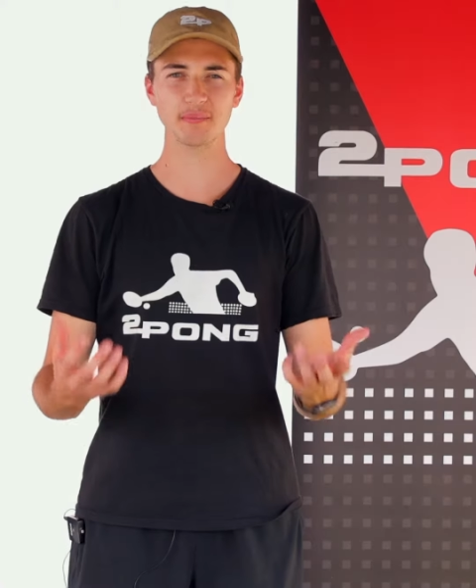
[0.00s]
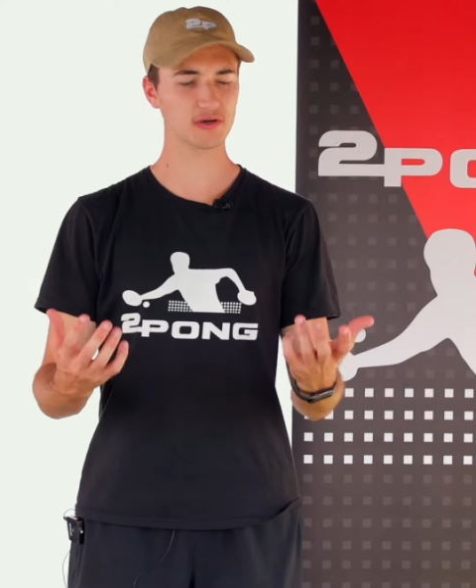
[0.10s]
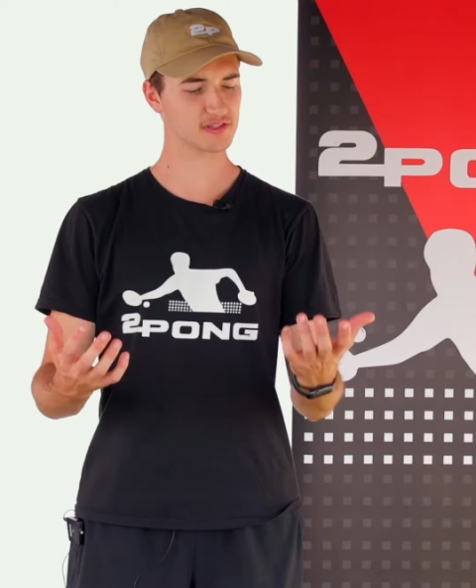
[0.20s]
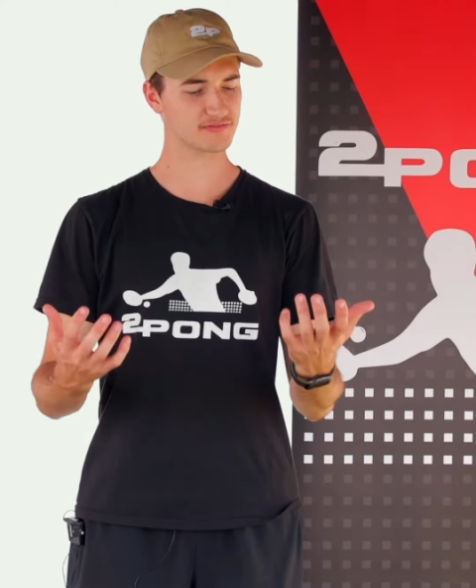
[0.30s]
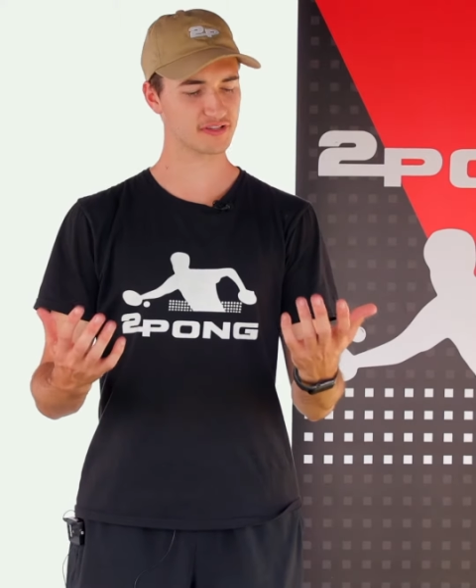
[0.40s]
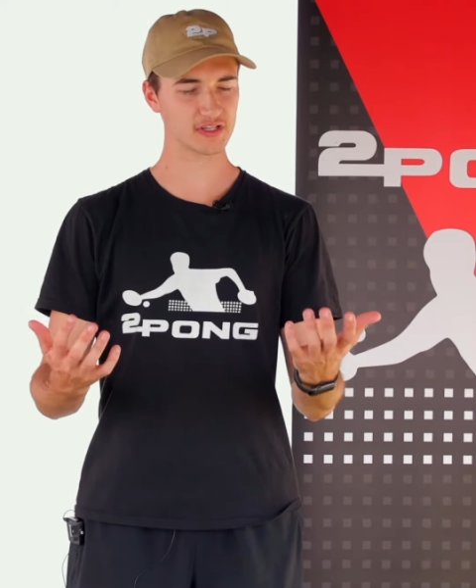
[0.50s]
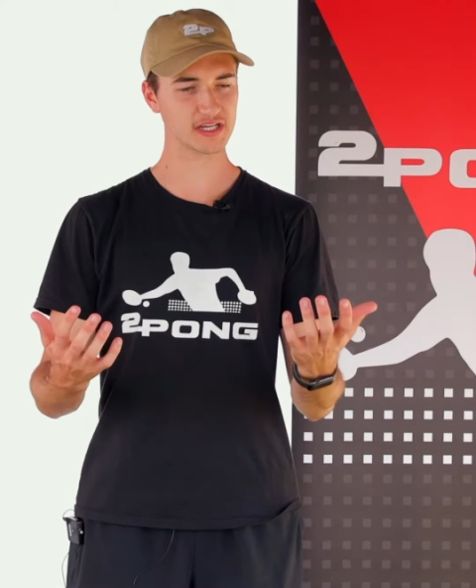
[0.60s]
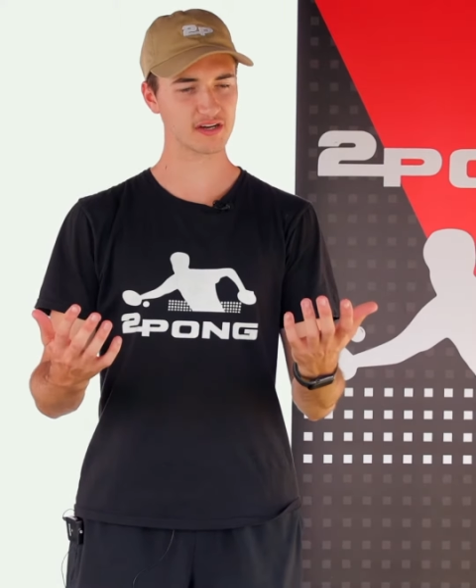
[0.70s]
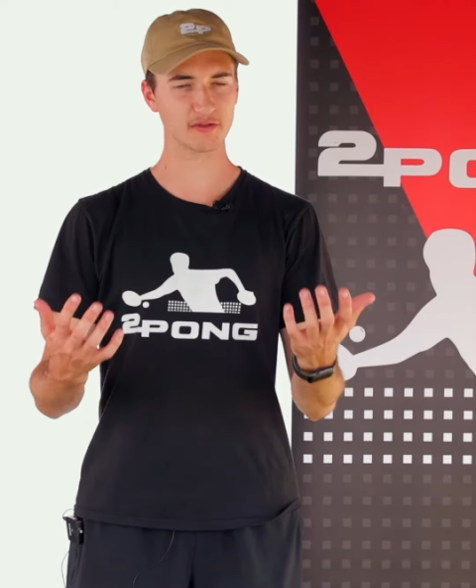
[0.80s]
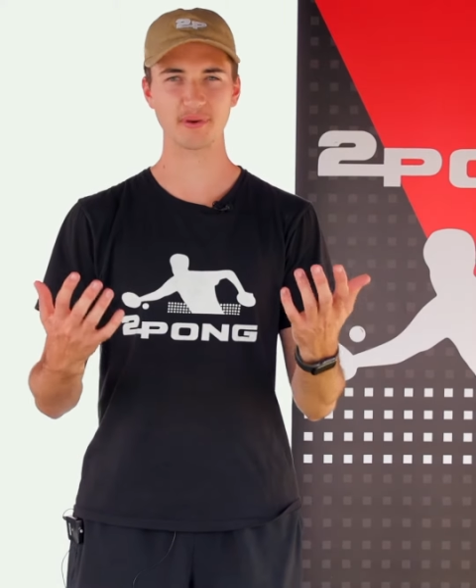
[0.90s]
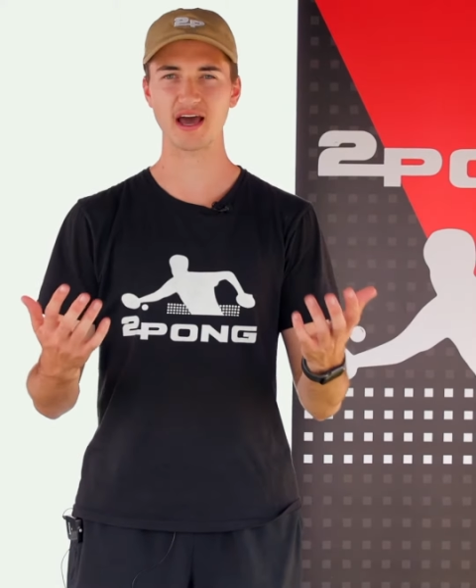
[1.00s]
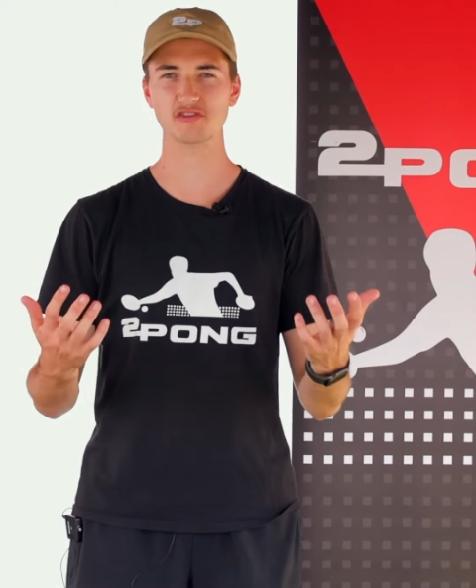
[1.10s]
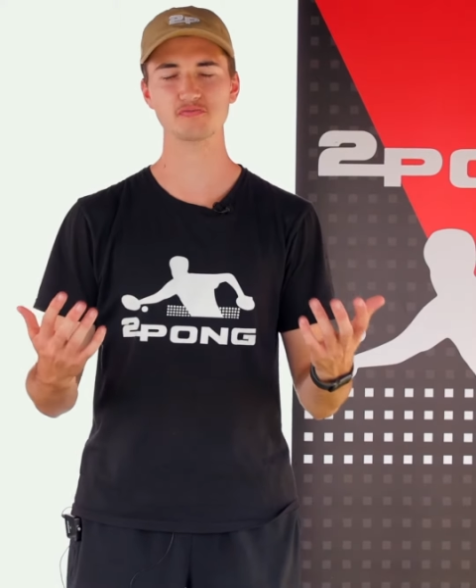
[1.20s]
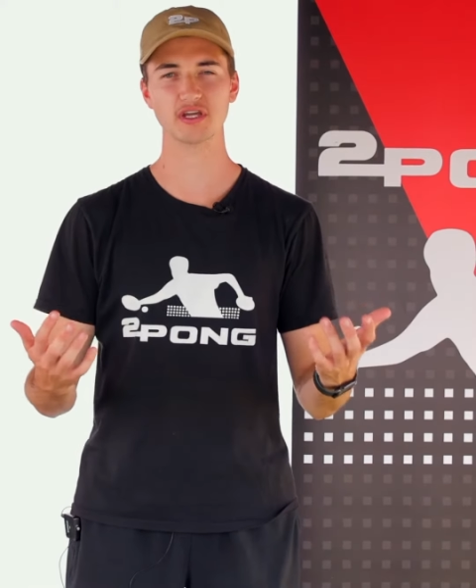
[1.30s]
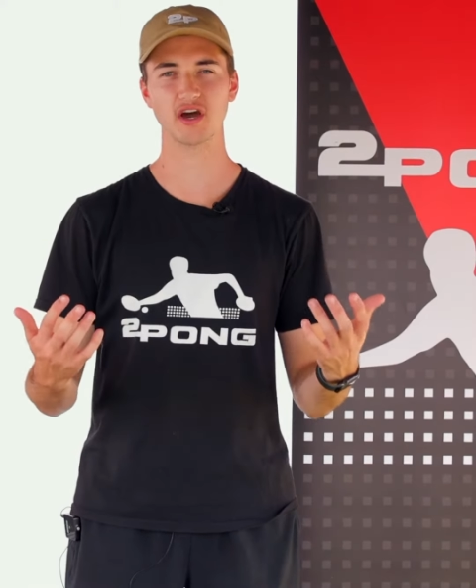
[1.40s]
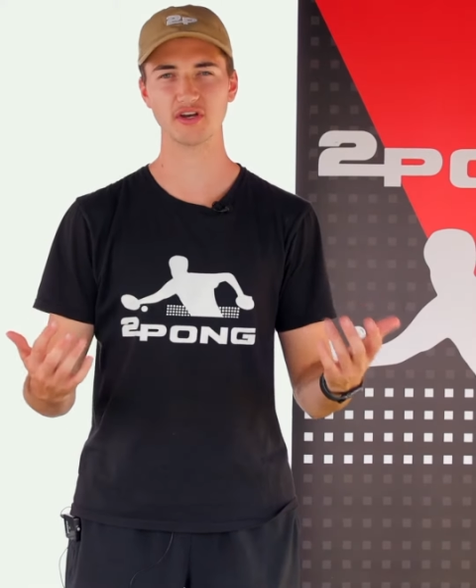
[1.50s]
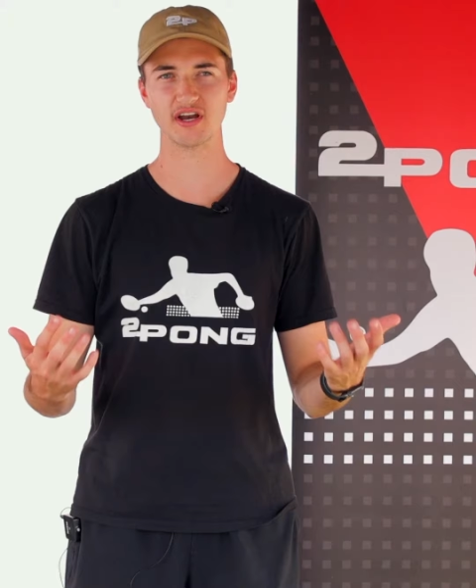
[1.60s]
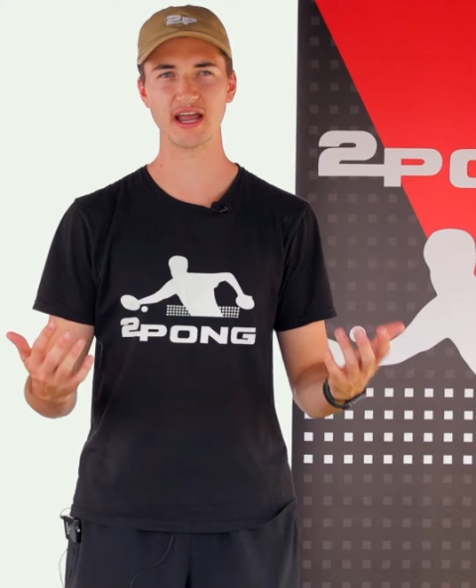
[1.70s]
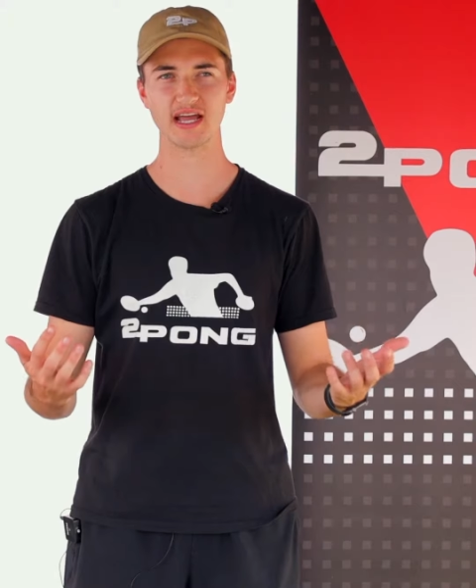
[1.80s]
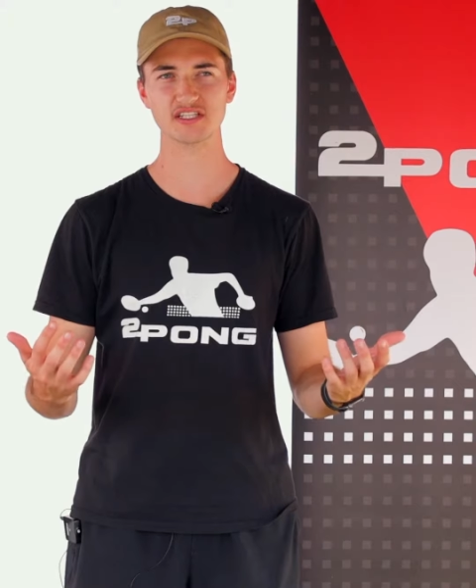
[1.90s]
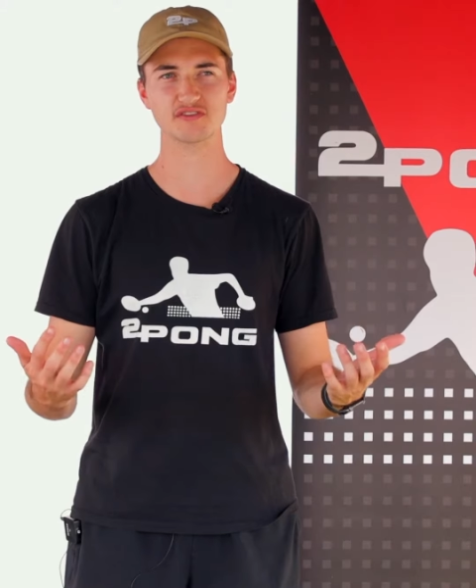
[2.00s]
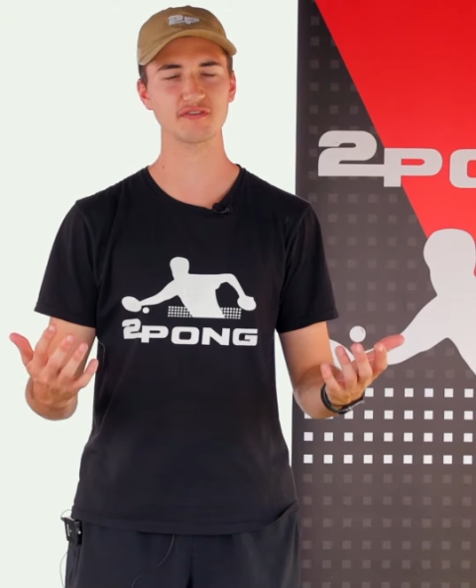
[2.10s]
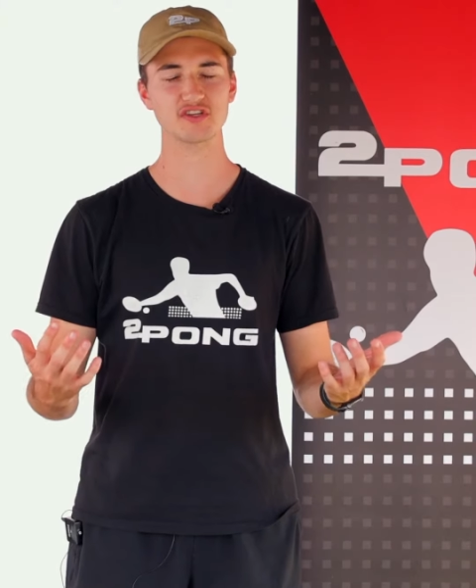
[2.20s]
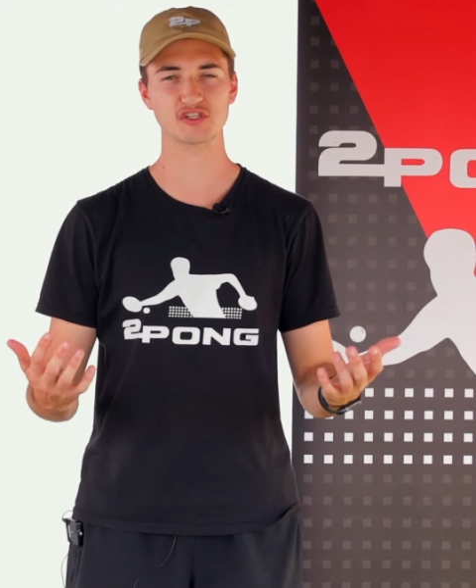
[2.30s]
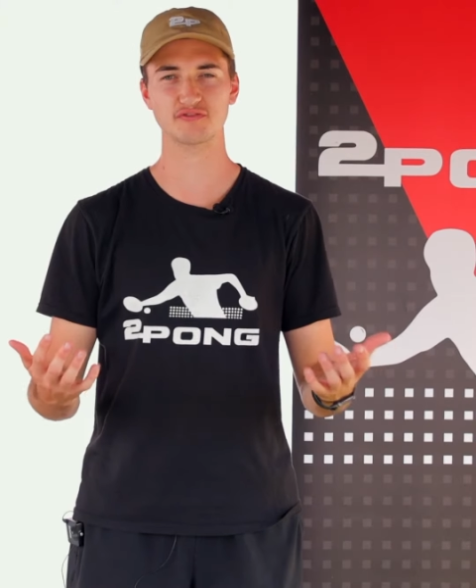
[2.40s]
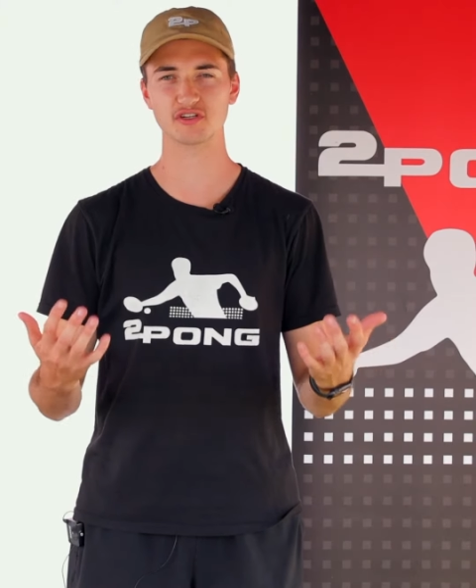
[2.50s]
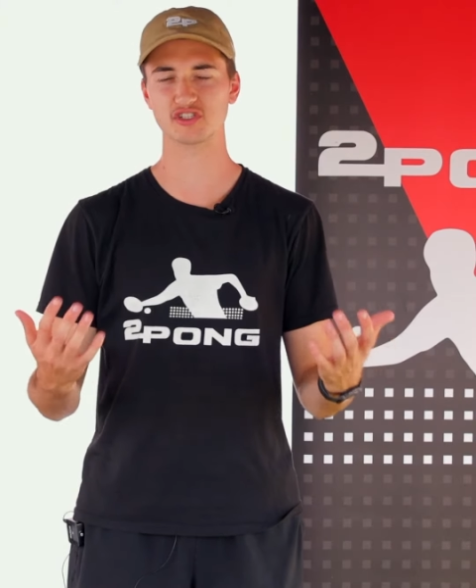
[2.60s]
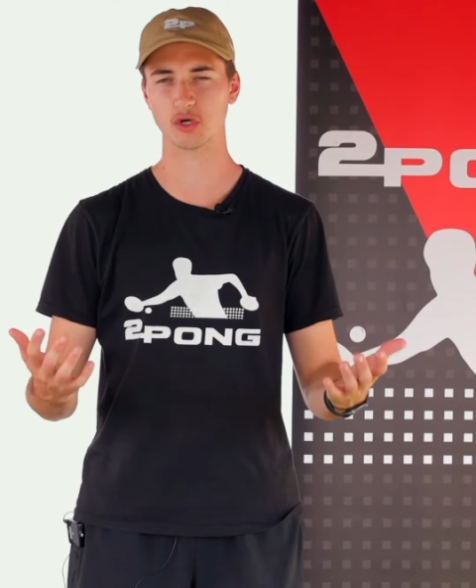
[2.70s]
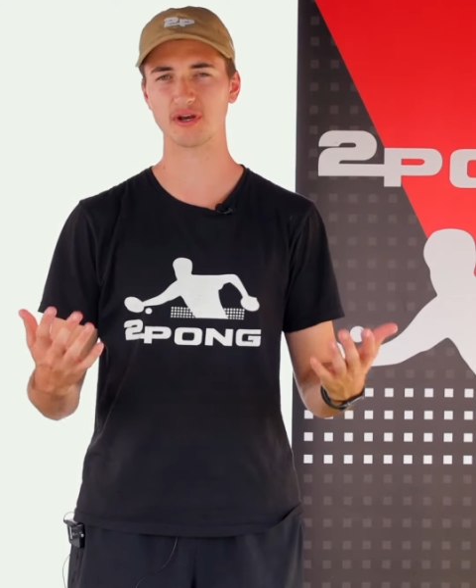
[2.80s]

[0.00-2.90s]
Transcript: about the feeling of the paddles being on your hands, it just feels so